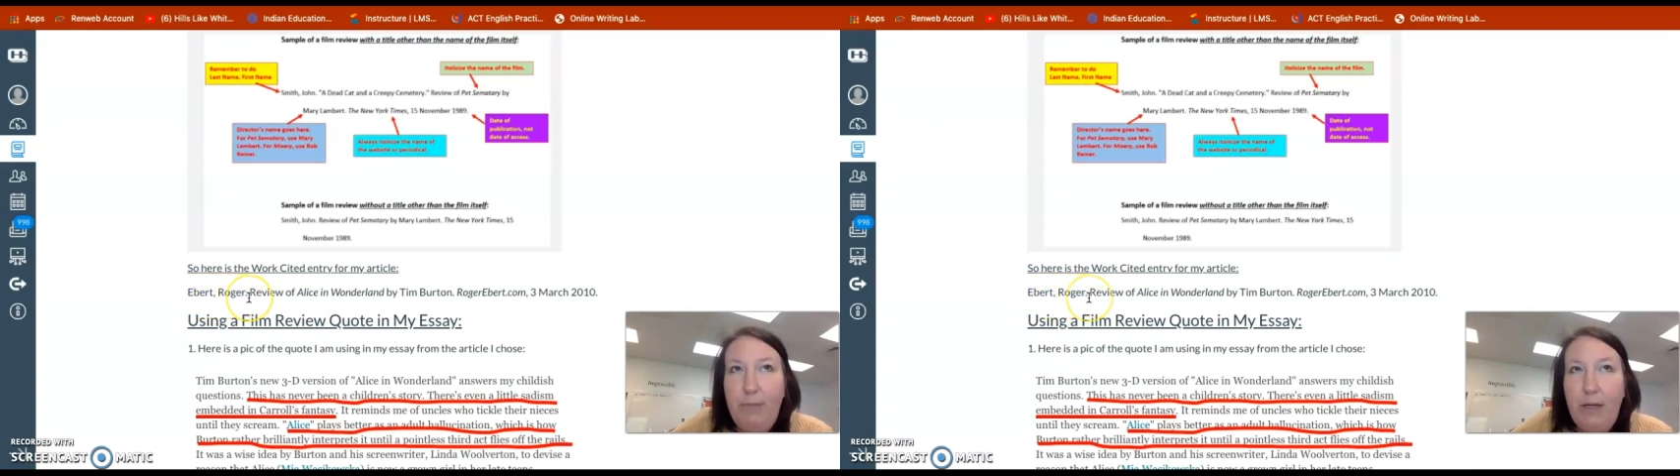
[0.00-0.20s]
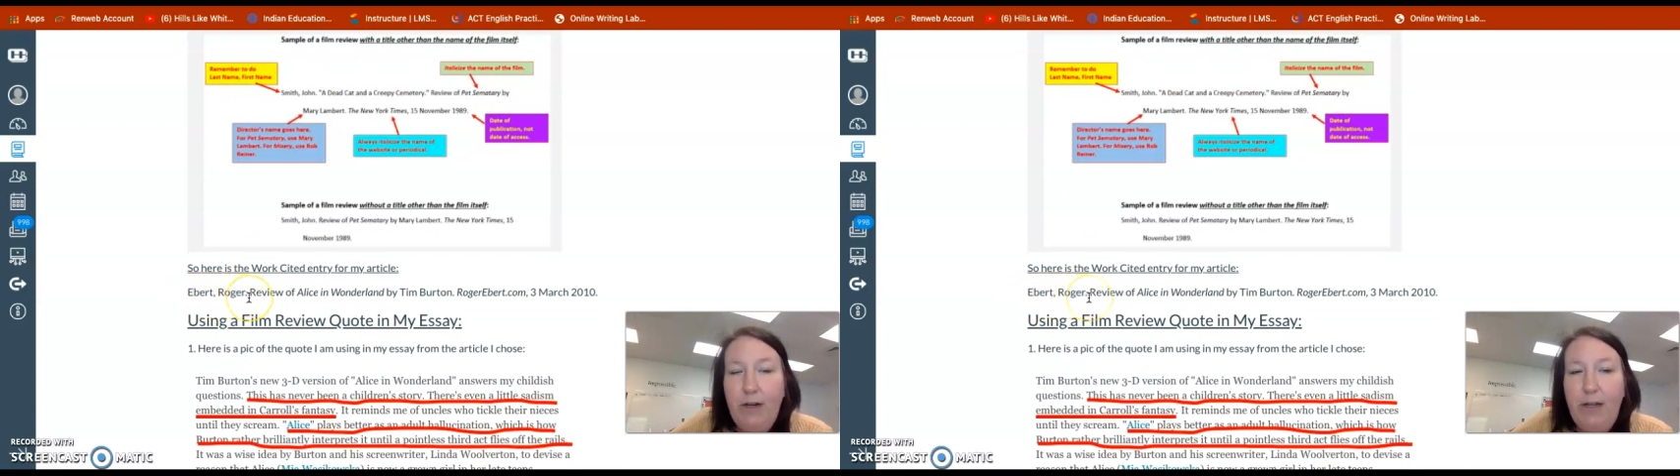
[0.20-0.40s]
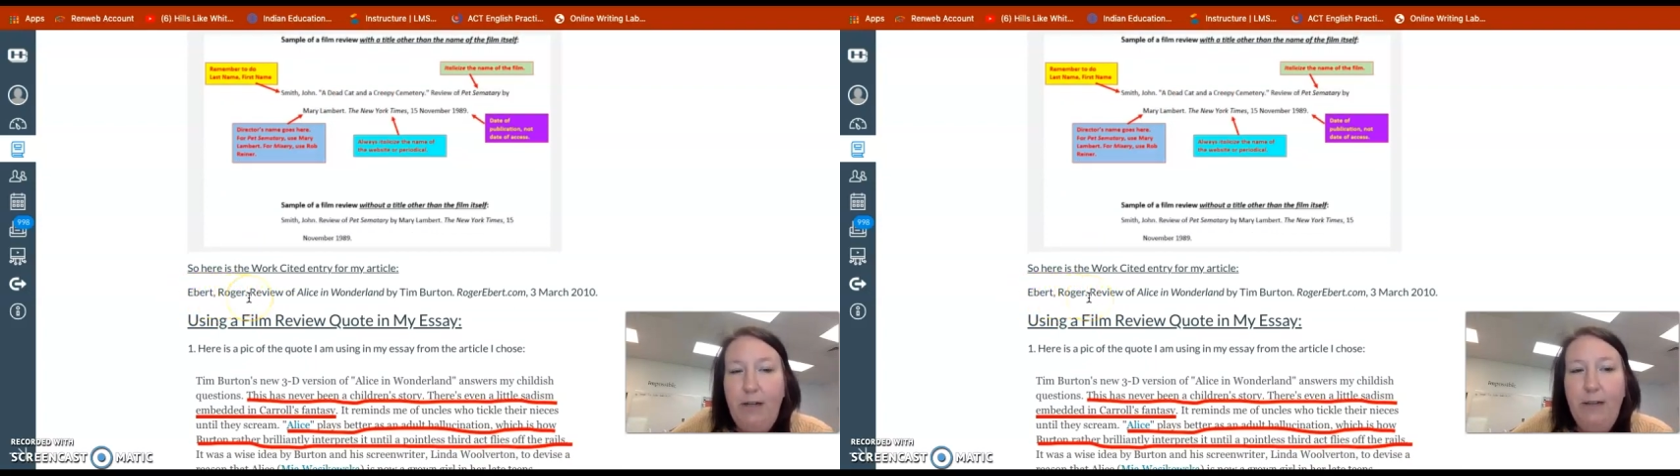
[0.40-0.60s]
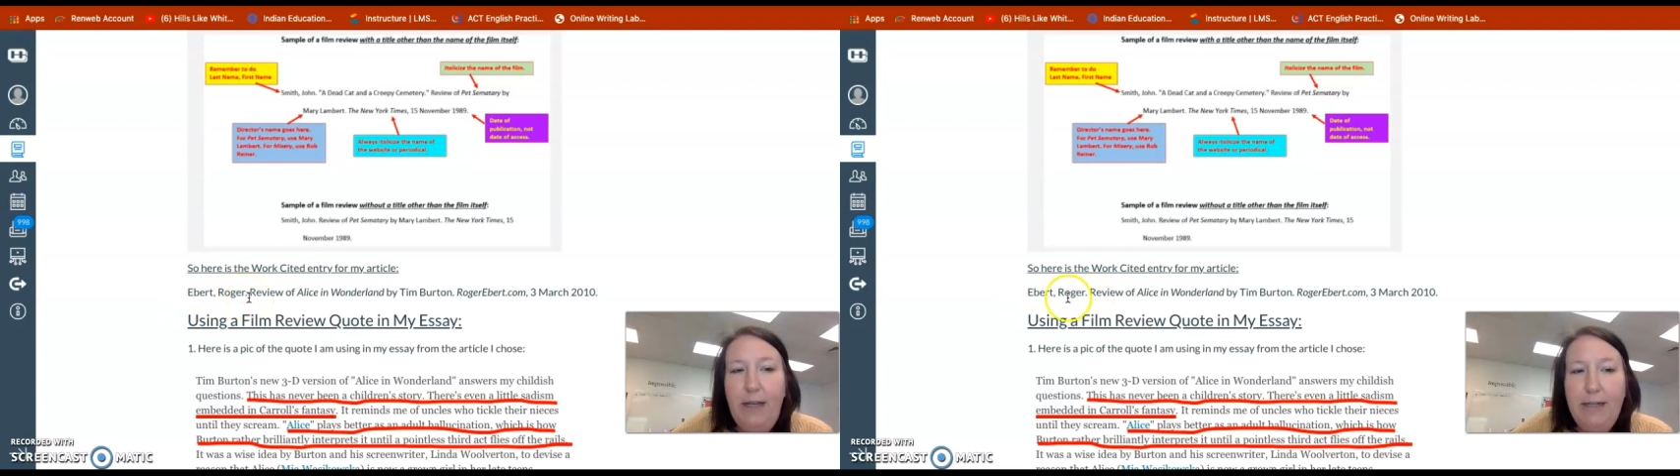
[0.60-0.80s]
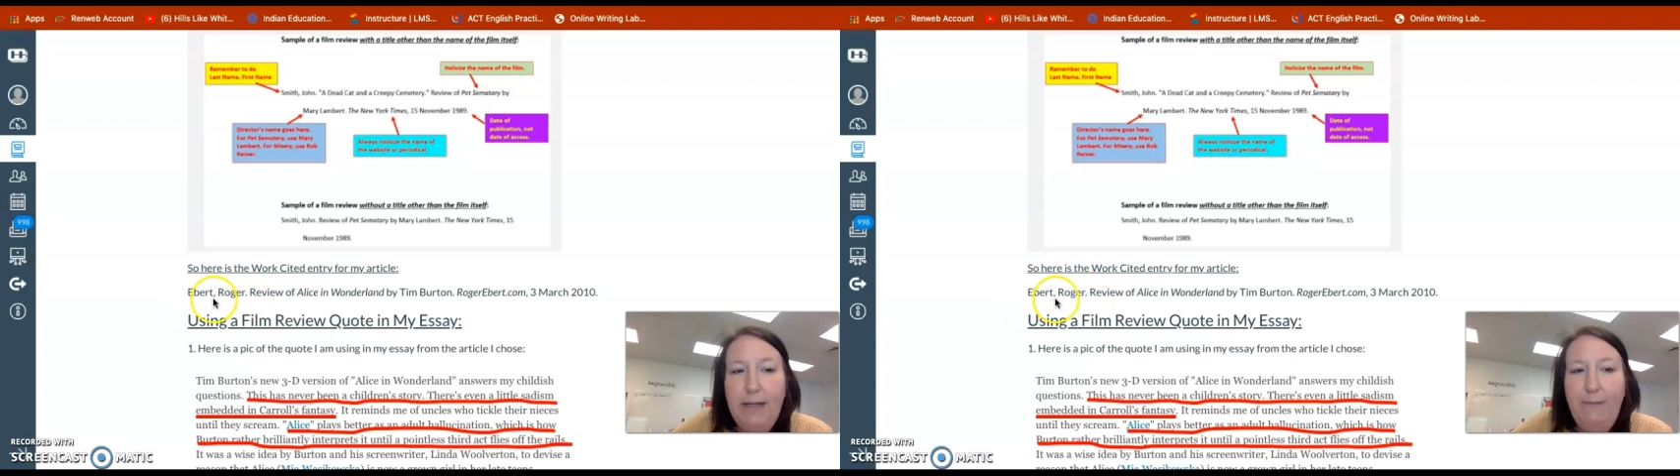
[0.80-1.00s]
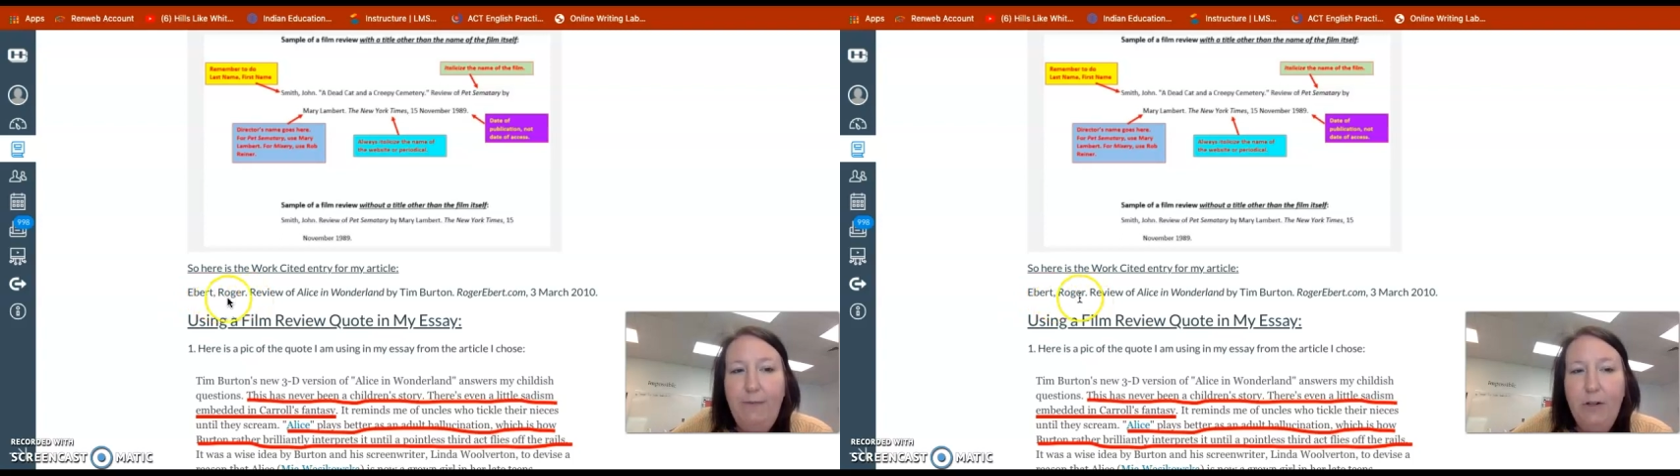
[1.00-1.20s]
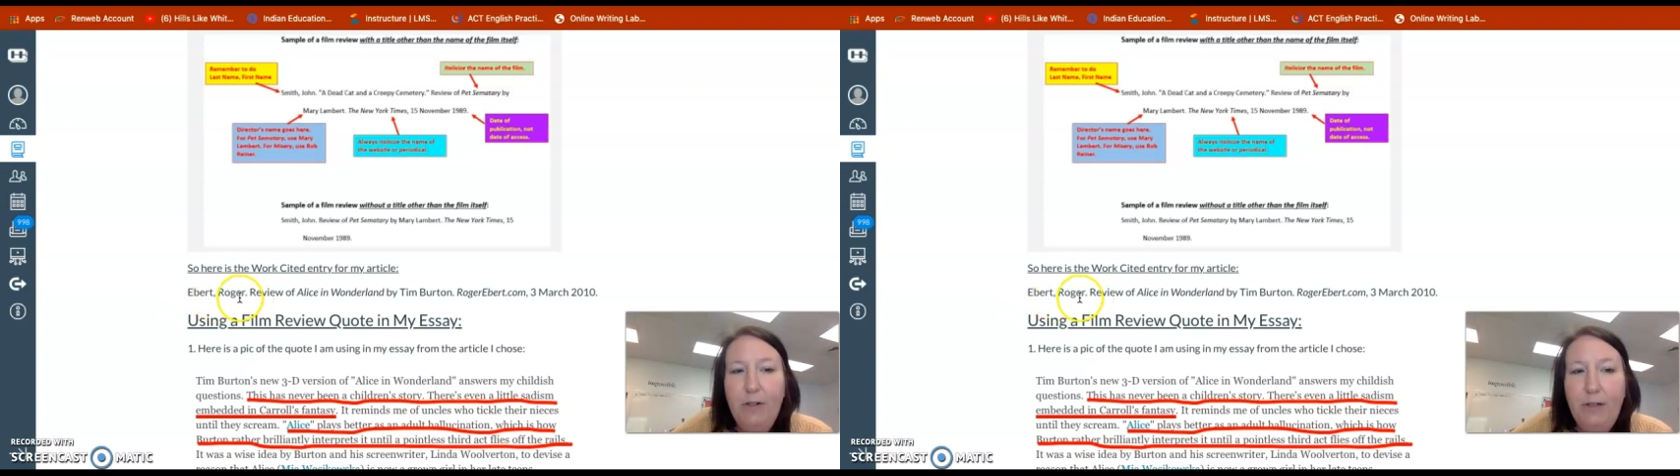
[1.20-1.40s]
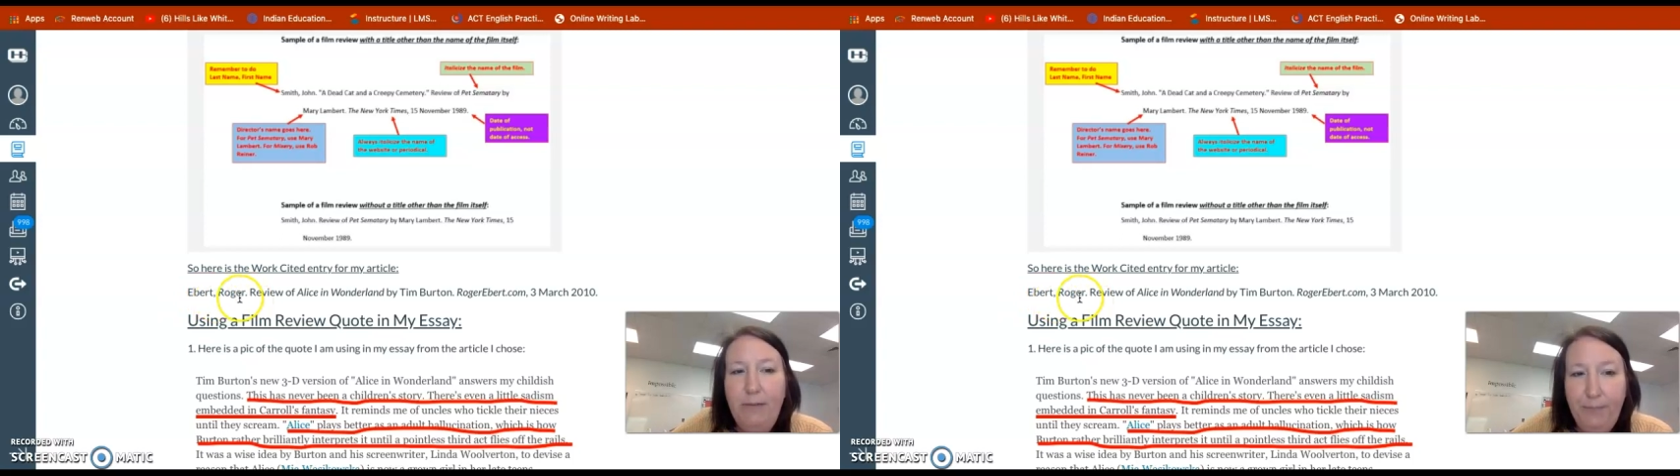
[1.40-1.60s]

period, last name first.